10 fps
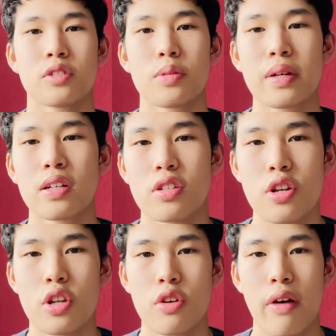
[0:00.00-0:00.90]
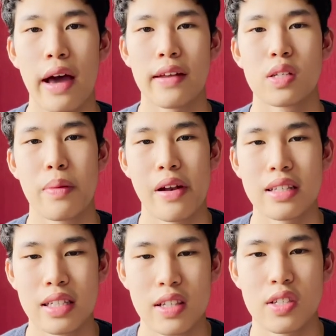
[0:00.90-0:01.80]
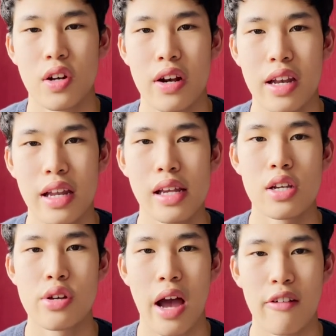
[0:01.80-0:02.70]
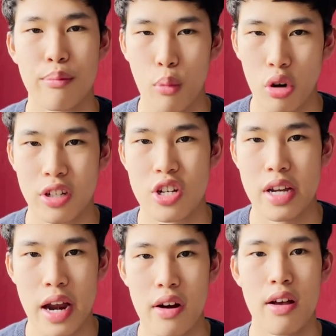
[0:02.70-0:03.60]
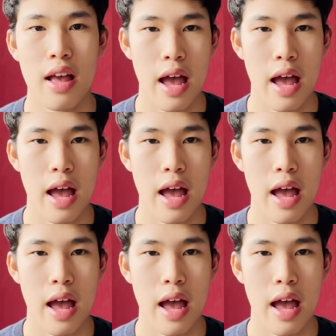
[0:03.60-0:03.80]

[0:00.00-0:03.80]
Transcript: just because you, you've had experience in this certain niche, you have more to share.